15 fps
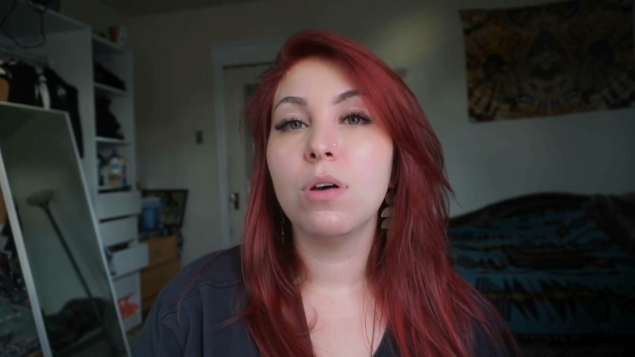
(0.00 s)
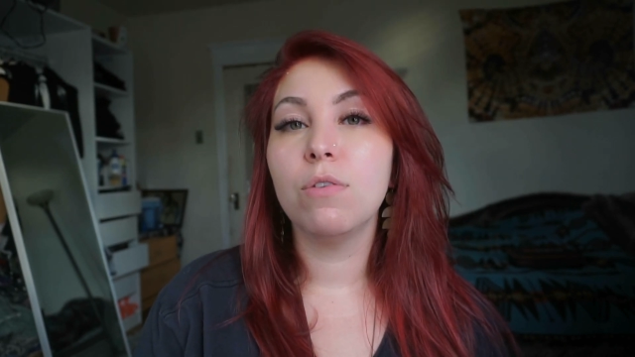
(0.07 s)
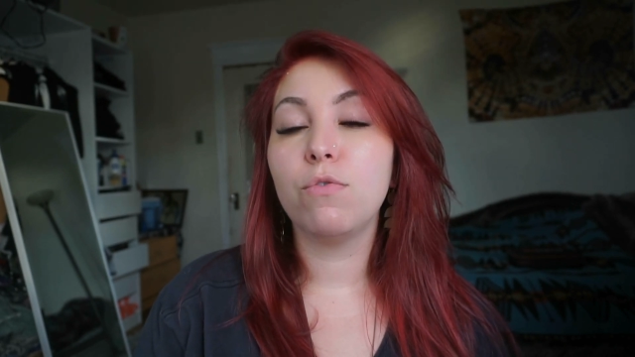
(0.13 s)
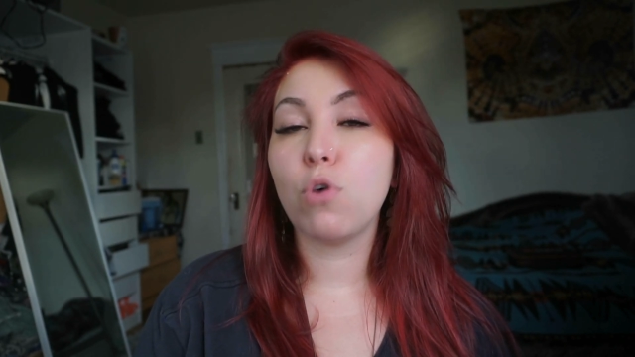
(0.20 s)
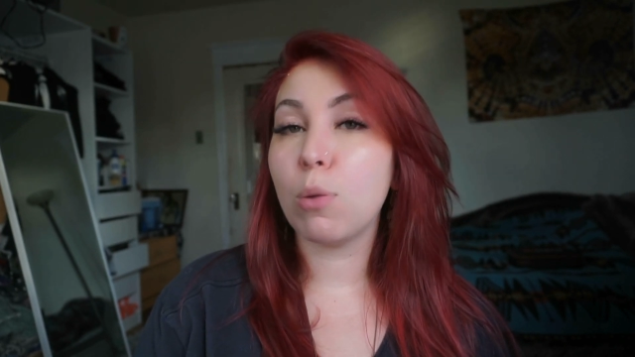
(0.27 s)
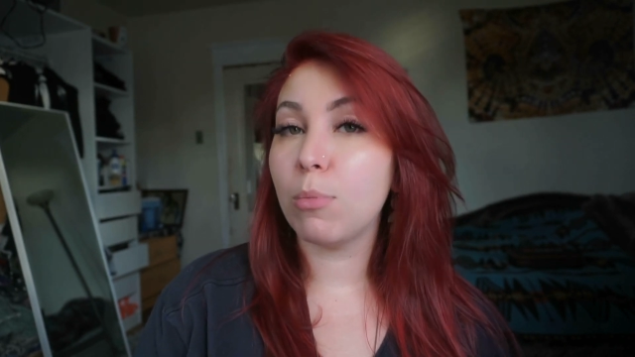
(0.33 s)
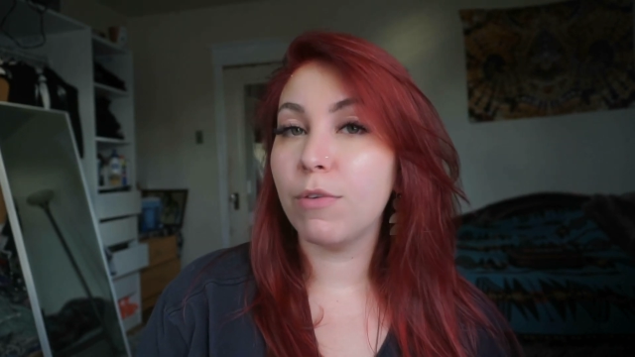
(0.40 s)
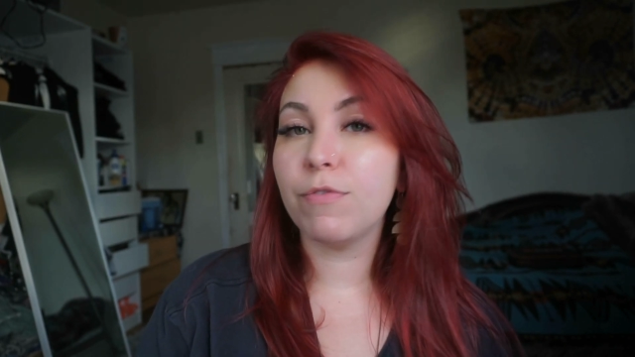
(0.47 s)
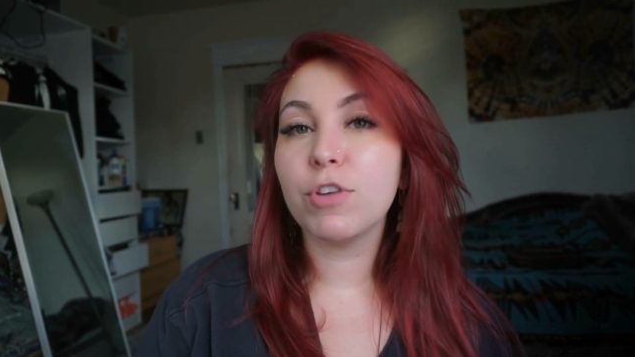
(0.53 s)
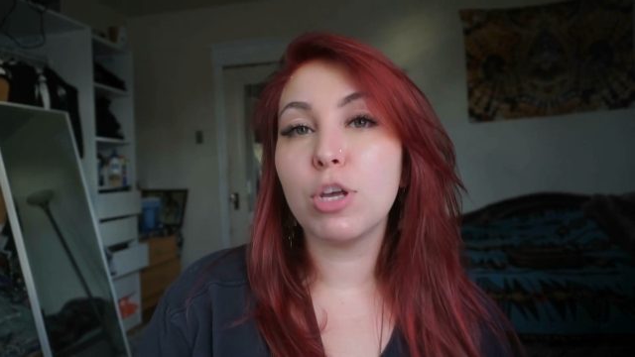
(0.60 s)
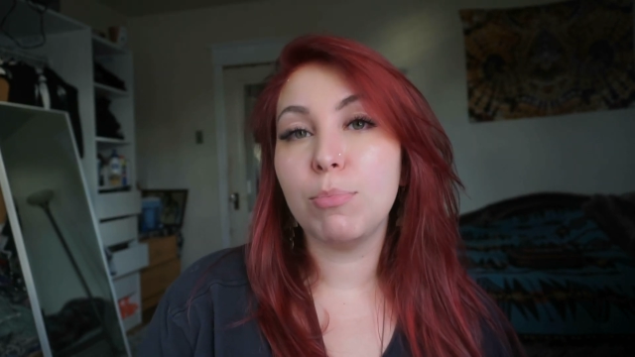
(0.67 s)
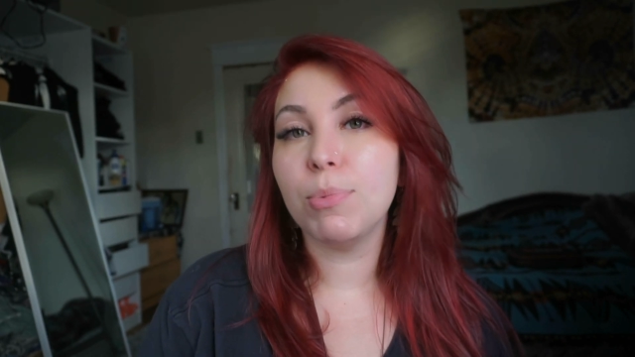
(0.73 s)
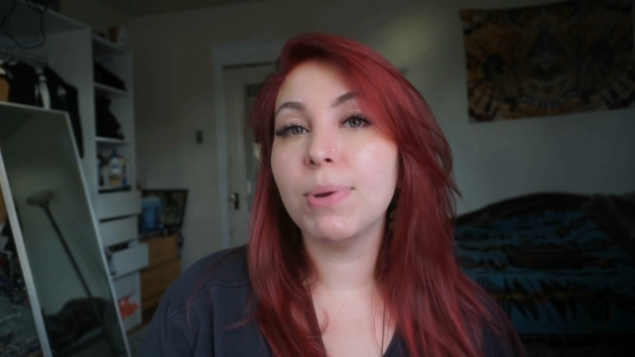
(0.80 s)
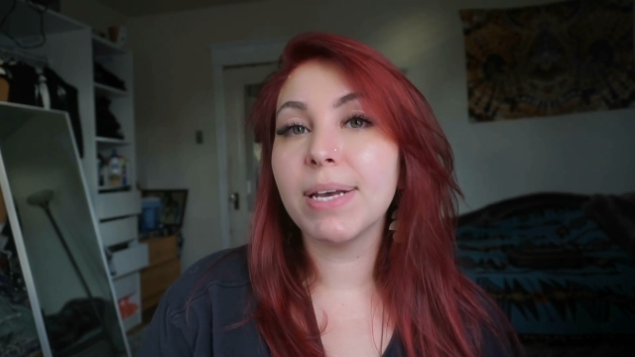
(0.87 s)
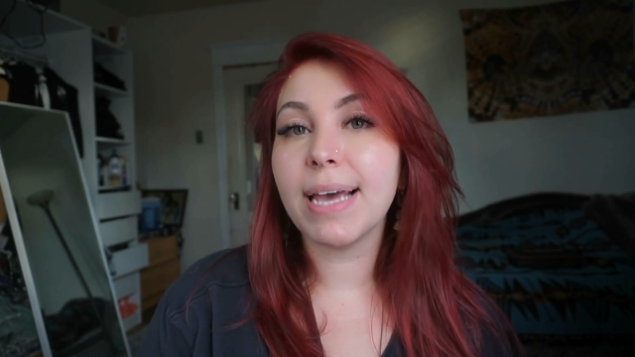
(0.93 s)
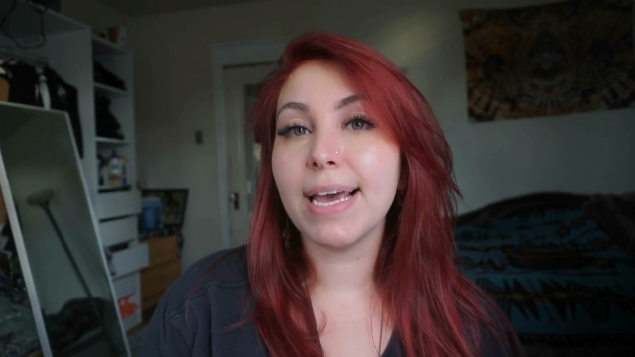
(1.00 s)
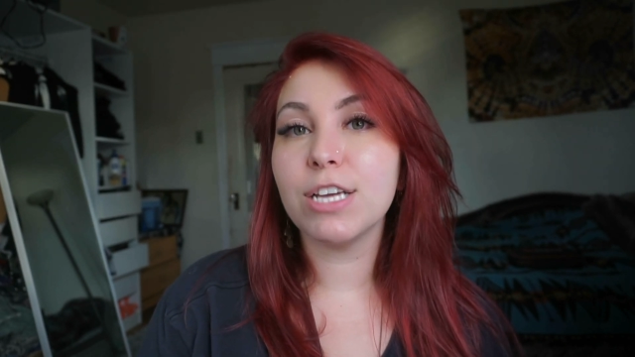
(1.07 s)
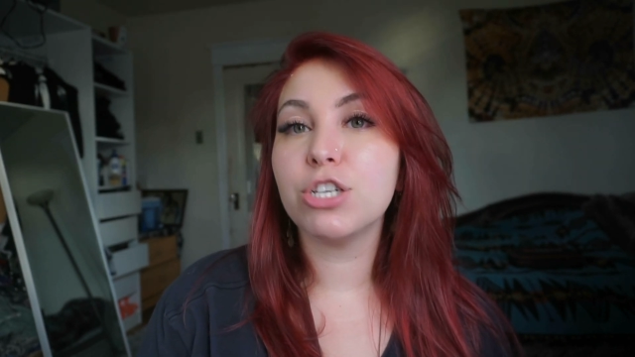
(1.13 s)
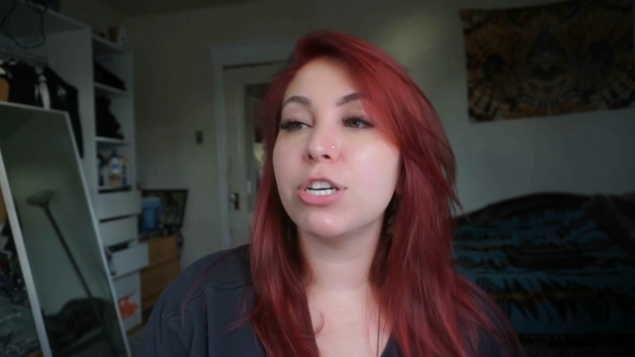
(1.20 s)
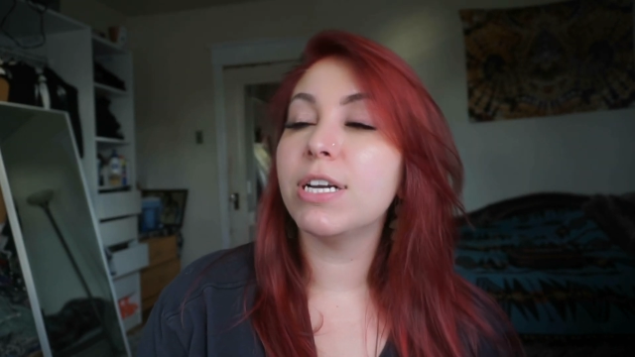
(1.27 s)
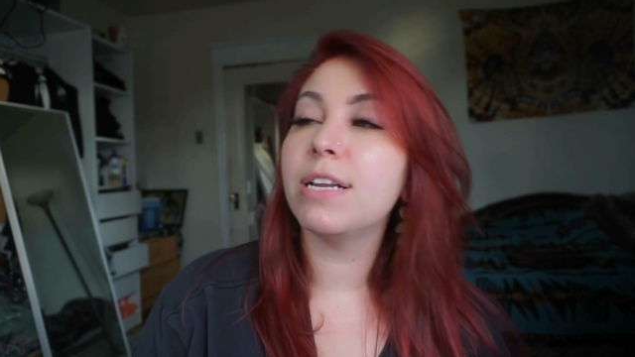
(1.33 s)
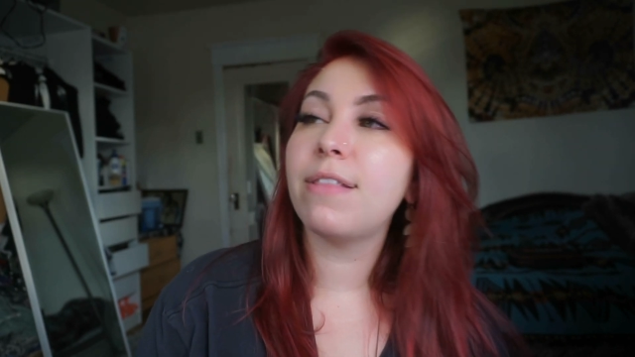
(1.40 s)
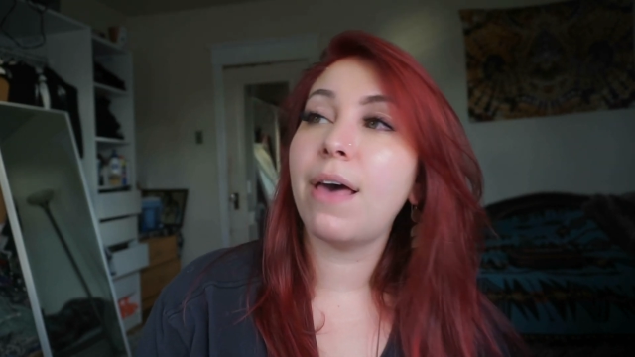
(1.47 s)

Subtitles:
form of communication,